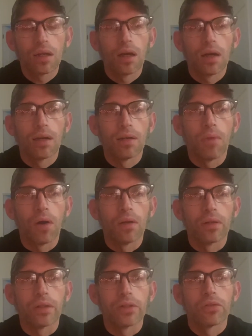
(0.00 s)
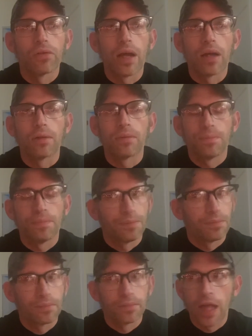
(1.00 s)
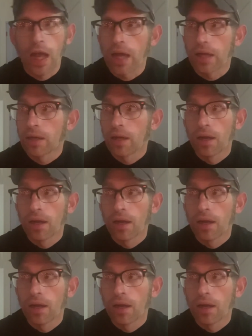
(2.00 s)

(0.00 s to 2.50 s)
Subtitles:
on the trail that,